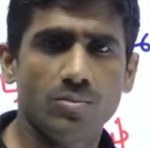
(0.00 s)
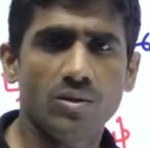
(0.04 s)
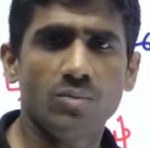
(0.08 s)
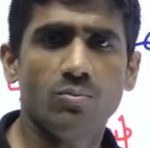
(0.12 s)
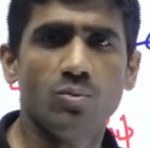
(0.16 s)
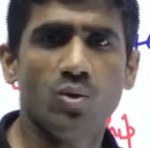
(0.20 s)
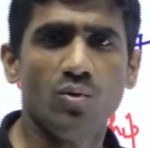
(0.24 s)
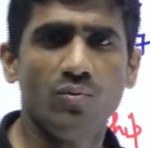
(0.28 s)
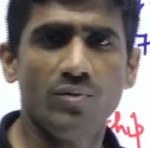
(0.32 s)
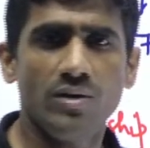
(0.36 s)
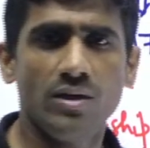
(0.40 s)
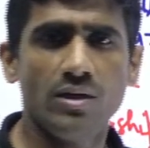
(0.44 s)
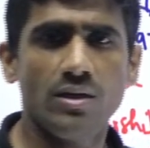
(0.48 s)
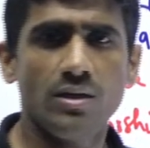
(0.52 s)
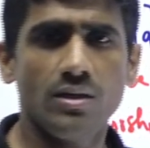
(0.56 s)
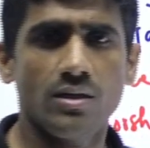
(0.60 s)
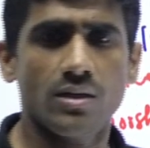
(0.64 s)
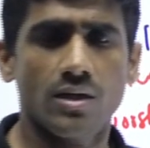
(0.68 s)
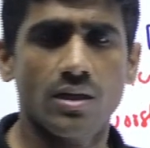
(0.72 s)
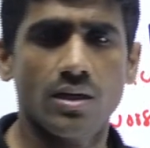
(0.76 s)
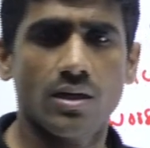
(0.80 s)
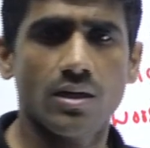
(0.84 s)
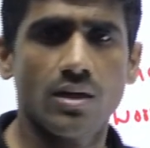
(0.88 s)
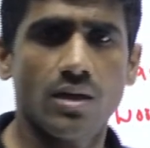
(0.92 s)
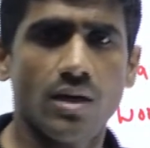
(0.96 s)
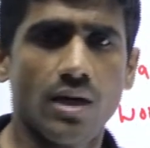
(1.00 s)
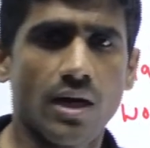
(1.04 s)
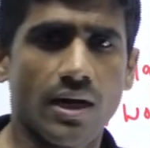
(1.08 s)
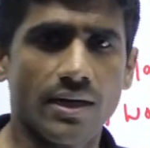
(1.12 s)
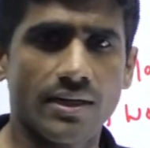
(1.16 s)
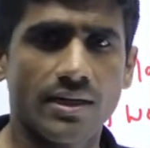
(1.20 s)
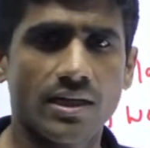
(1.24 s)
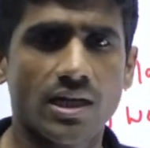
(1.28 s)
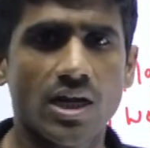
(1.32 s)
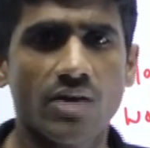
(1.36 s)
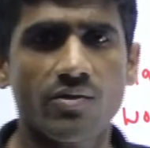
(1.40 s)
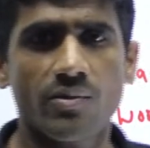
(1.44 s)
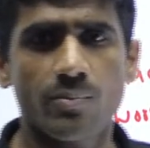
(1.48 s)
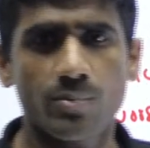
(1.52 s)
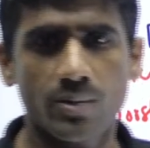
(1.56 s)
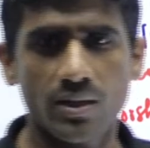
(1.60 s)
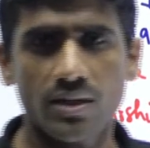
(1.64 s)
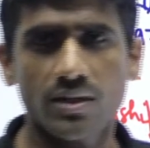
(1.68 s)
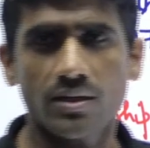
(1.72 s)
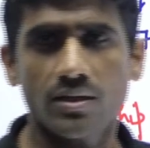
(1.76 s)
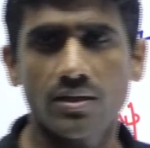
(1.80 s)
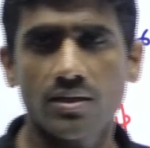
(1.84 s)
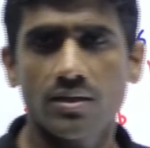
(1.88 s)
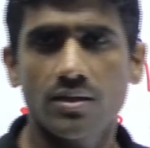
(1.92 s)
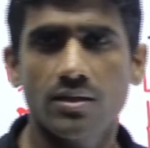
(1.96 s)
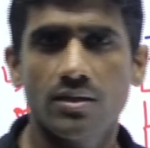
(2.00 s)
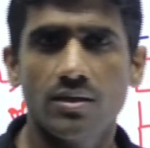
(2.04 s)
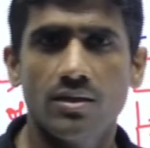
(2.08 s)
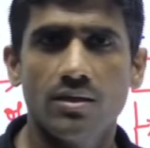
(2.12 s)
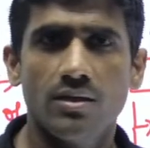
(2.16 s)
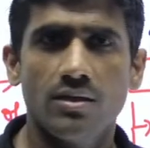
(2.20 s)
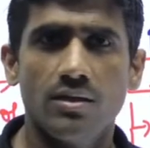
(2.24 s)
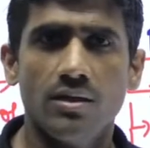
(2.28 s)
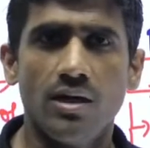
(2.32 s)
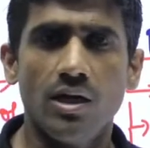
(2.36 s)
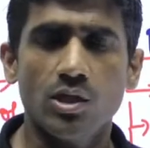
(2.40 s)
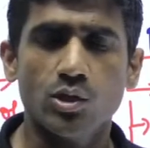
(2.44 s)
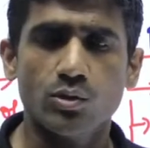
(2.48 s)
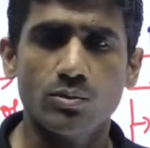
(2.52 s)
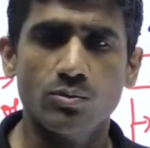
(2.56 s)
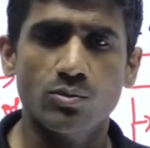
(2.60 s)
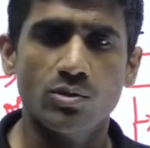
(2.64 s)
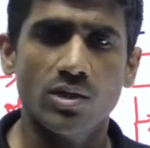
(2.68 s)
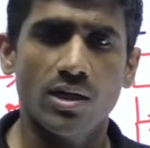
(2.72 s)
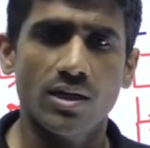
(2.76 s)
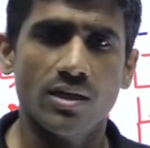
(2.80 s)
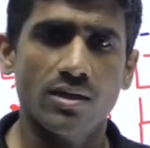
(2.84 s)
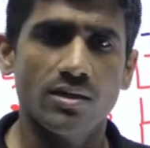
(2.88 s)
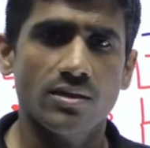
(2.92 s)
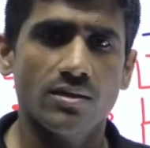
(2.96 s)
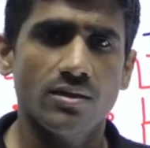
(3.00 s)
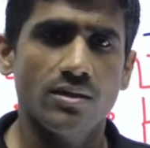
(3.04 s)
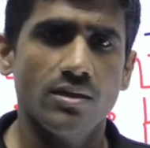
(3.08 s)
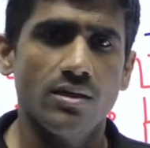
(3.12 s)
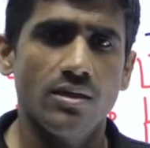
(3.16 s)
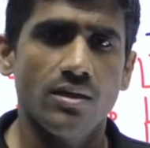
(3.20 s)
the movie Article 15, Ashram Khana.